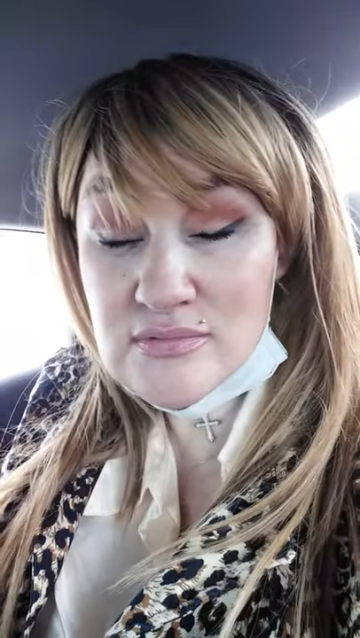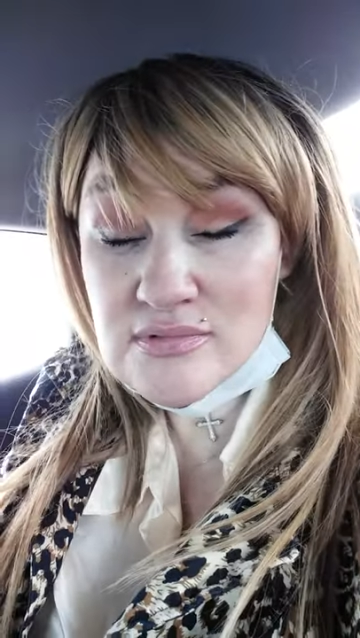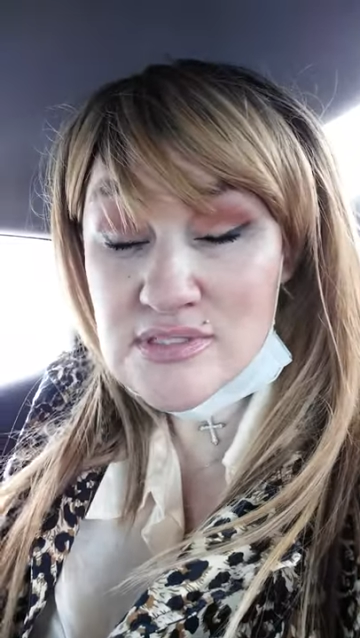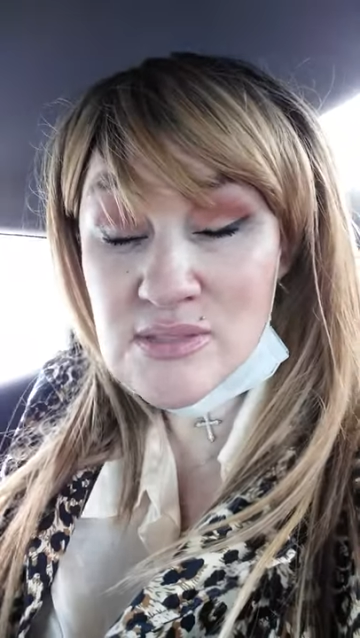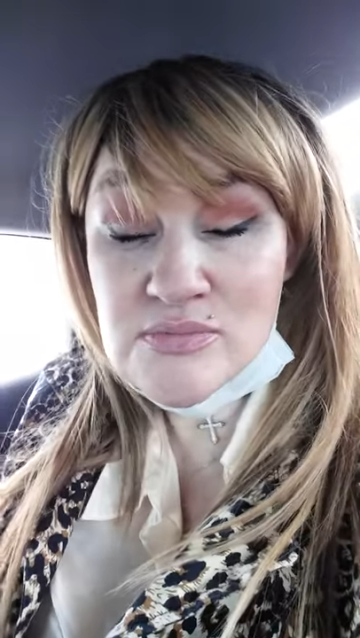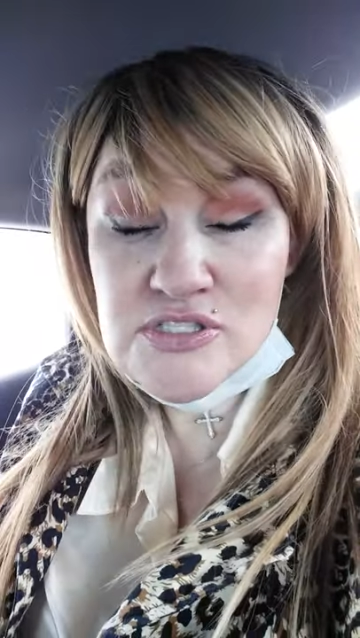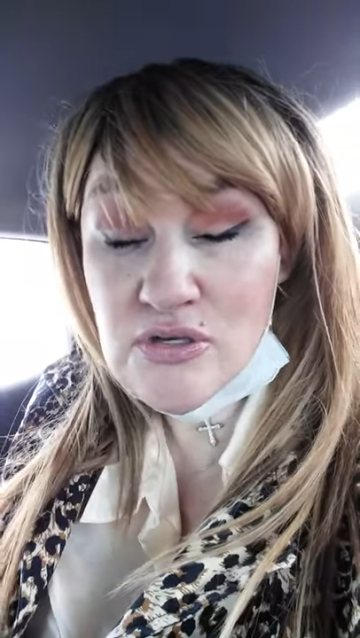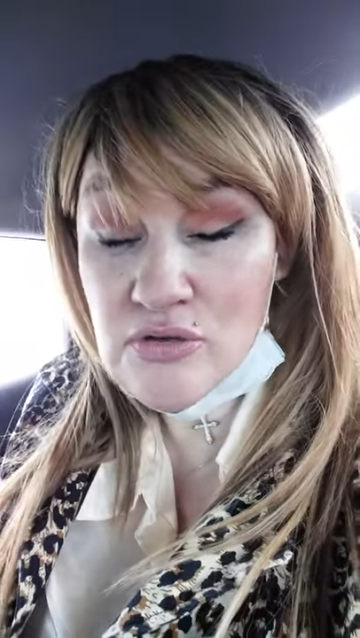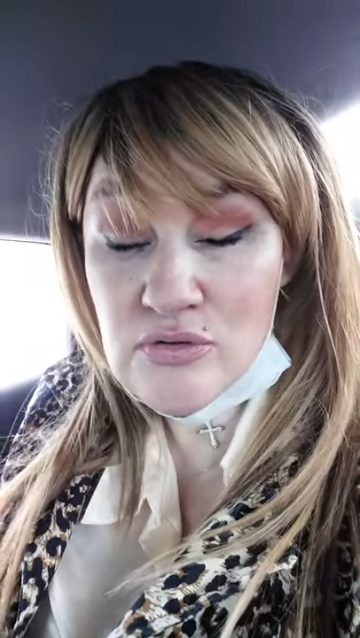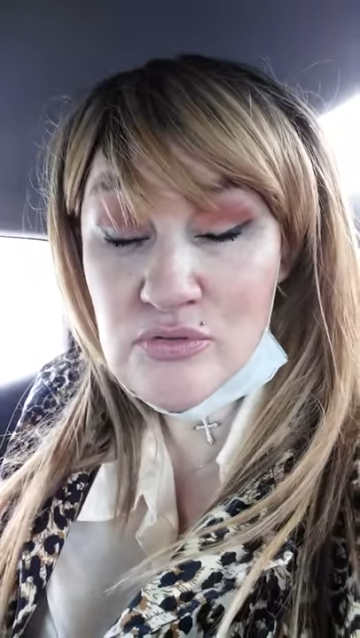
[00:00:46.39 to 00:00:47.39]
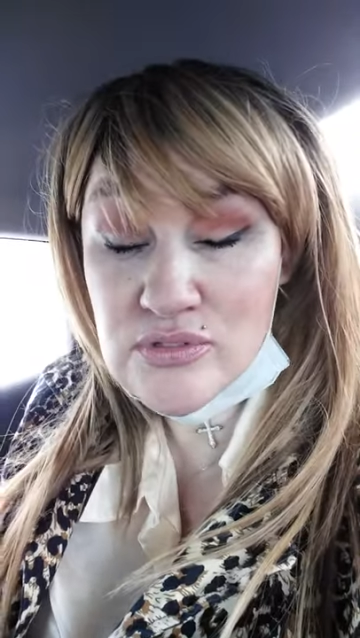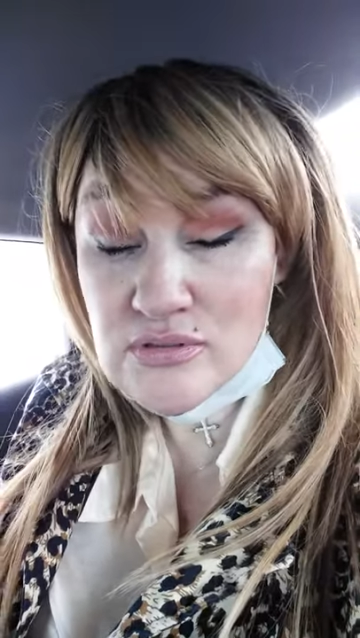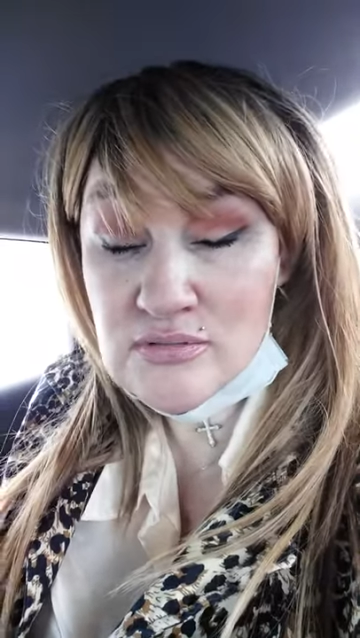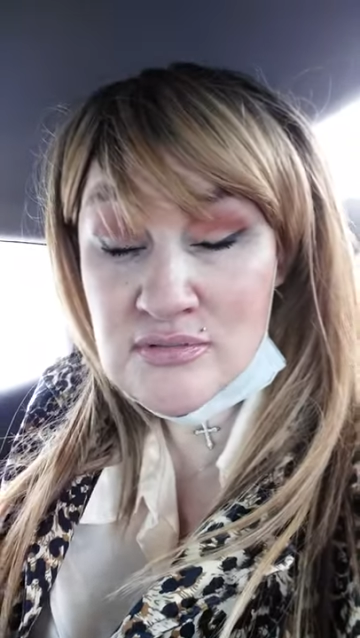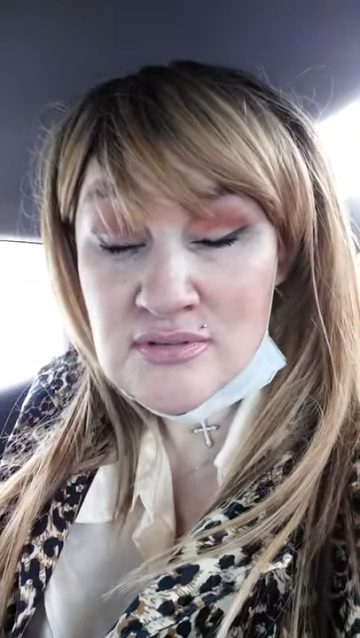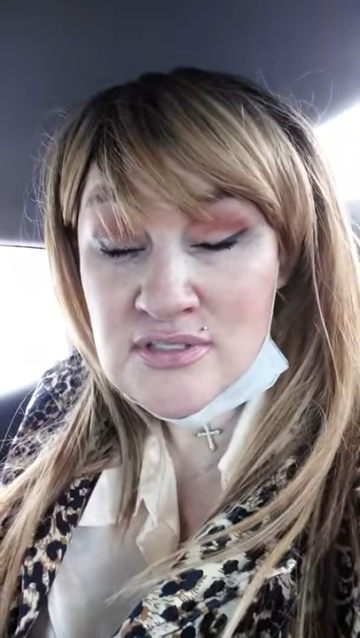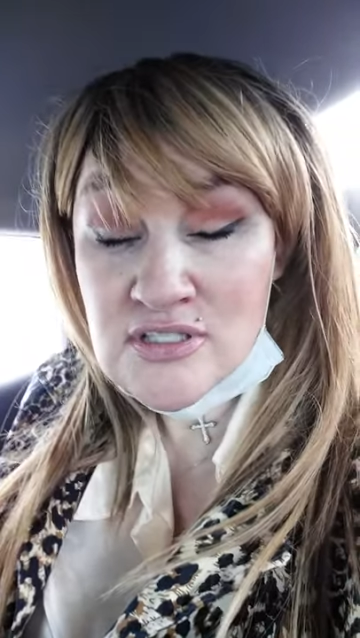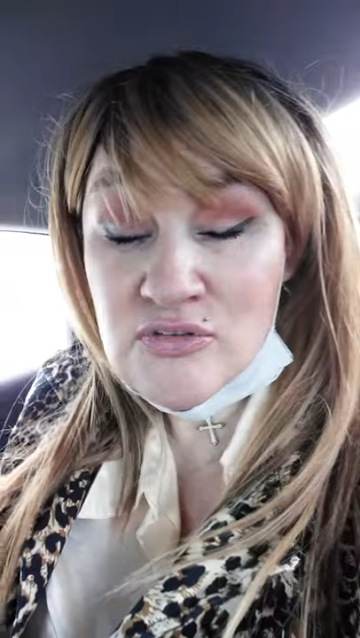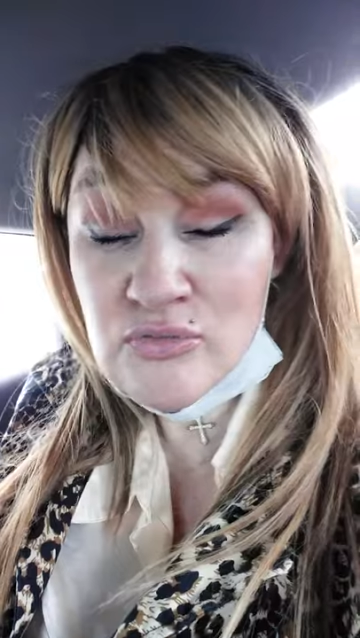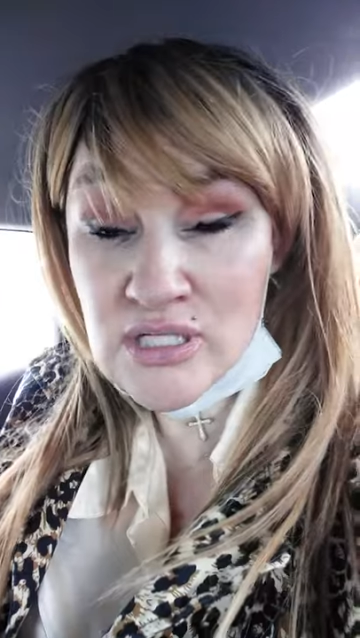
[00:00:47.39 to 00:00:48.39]
because I'm so
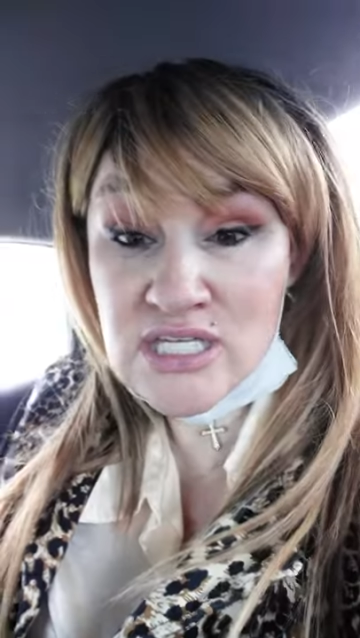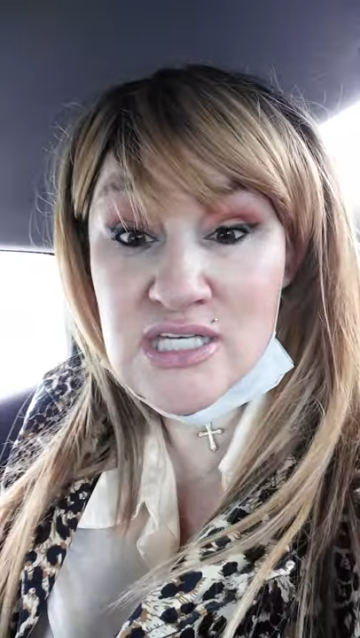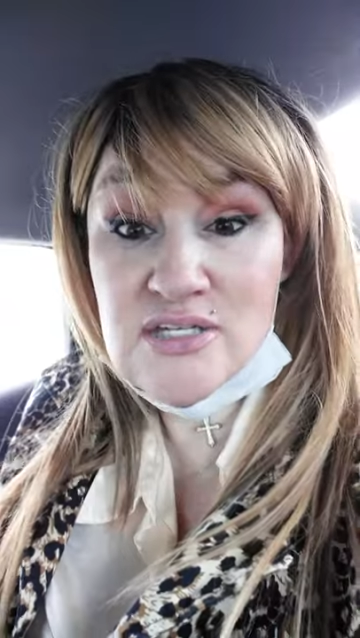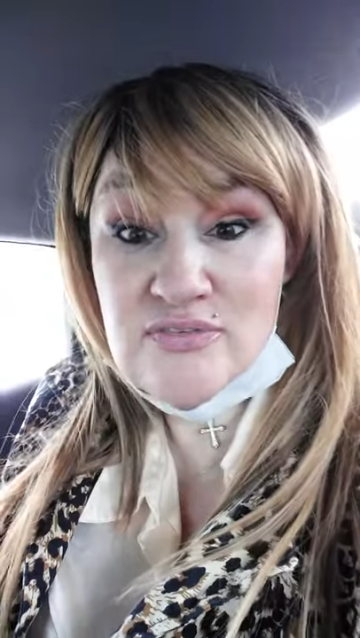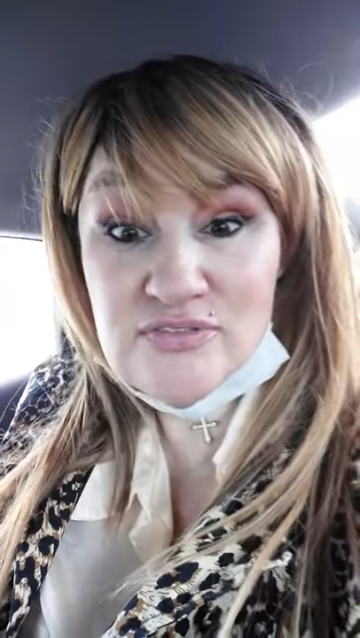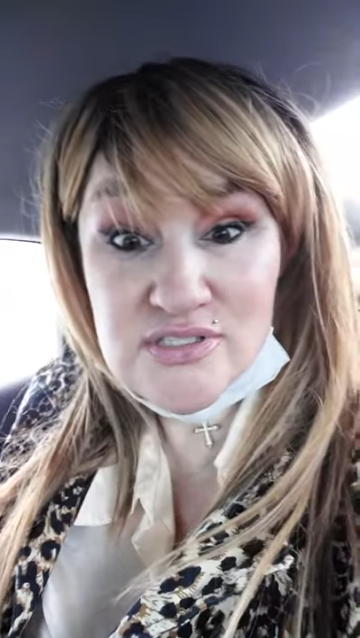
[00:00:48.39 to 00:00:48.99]
relieved.